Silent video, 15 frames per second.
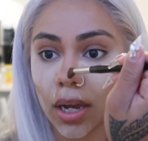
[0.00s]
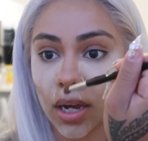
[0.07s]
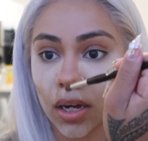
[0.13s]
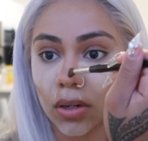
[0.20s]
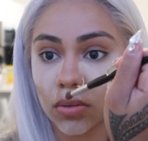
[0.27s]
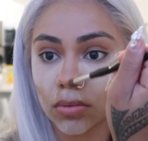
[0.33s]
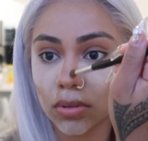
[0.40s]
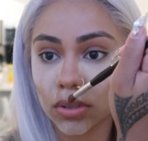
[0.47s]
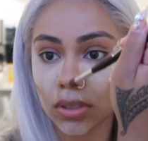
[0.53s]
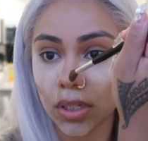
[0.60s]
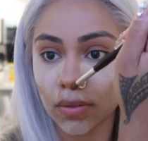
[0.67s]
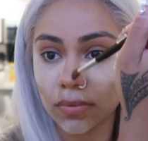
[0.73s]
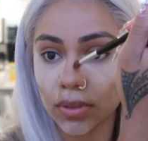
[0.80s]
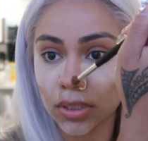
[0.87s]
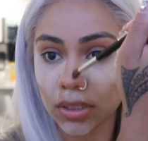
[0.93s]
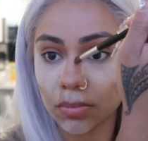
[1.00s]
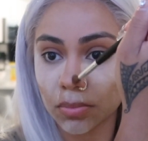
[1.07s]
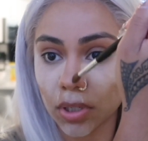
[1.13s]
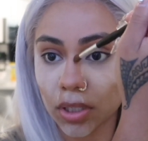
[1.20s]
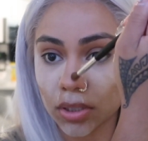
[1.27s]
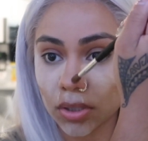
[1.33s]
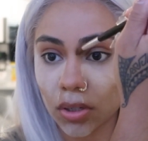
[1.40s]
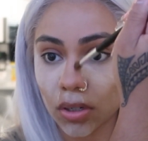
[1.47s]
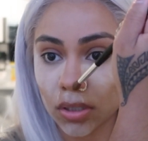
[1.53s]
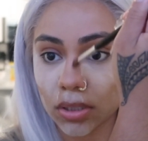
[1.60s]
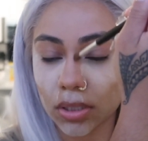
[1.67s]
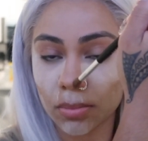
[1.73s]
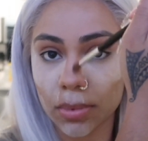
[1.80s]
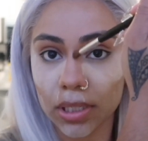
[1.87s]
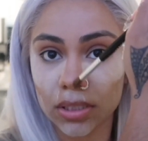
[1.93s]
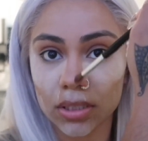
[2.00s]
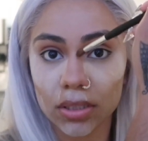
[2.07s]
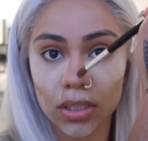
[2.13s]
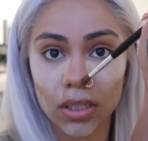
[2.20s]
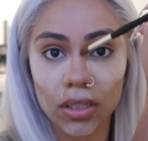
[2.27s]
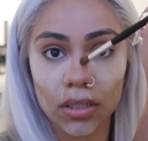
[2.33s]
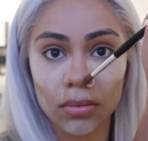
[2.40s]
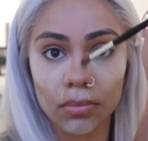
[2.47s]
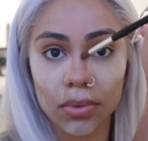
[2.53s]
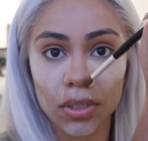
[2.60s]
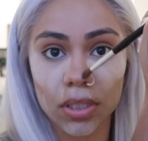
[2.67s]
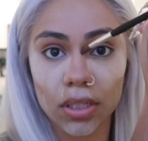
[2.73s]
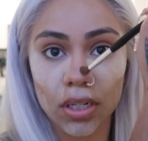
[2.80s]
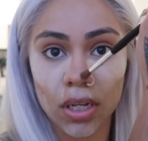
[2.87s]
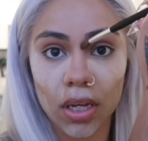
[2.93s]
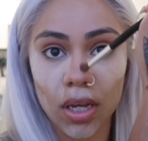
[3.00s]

out of this brush onto my skin, but